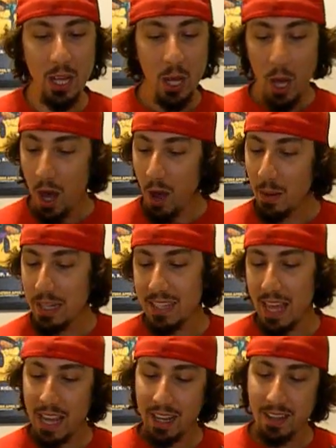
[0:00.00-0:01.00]
She's like, oh,
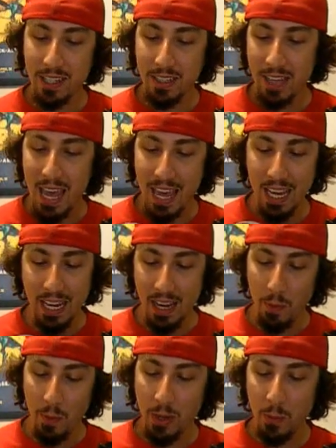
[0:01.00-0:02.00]
it's like
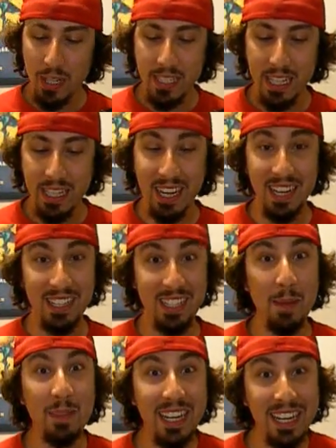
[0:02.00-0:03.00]
clanging. I wonder what's in there.
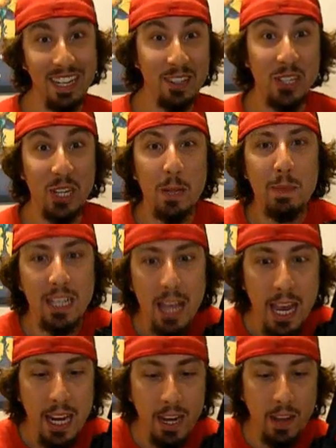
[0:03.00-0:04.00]
It's something that you shouldn't be
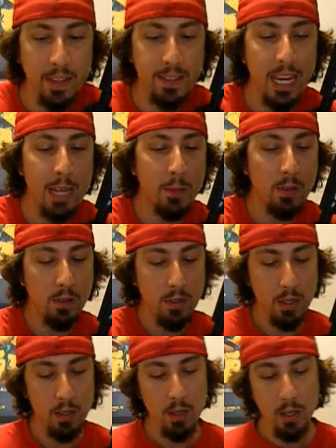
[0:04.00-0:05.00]
clanging on the table.